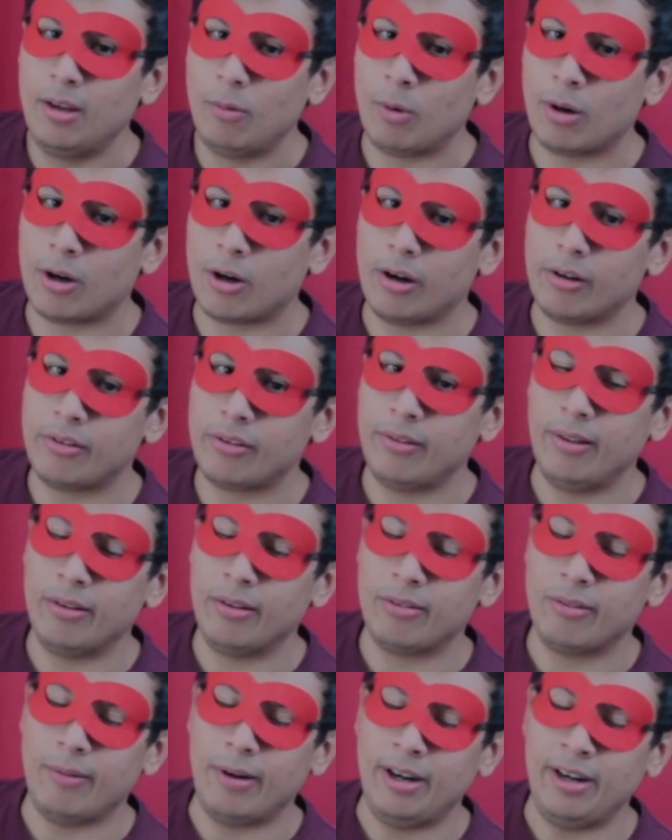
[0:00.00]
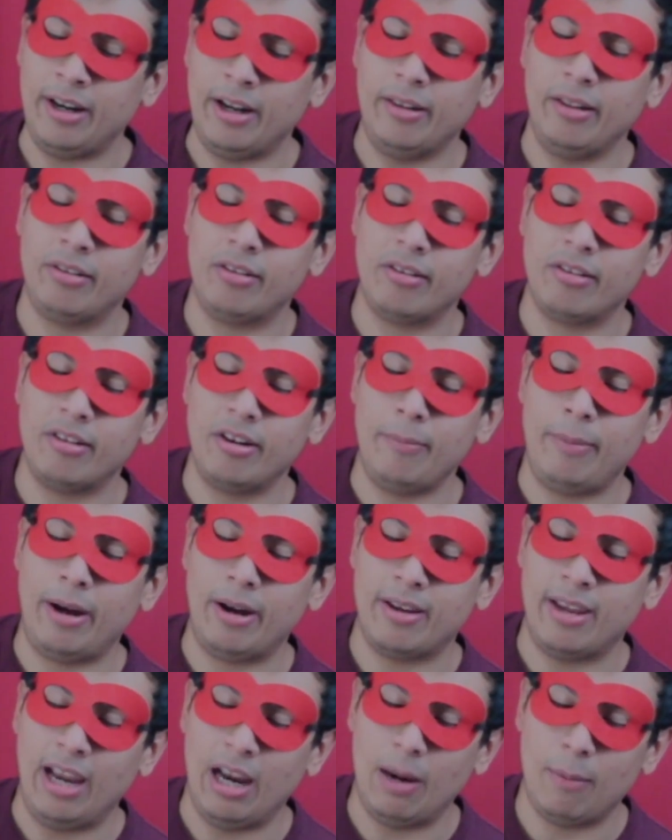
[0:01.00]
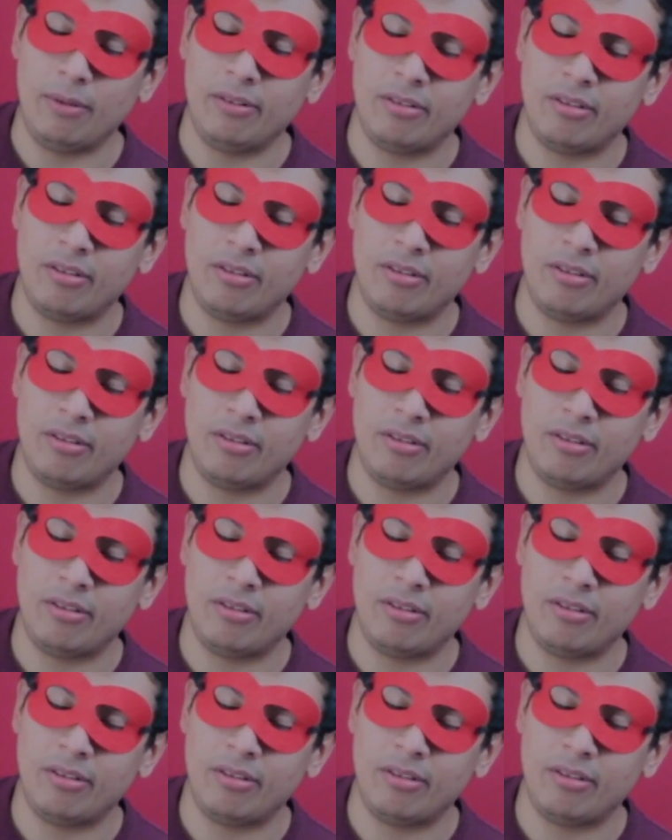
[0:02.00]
regardless of this, right now, this isn't about Cameron.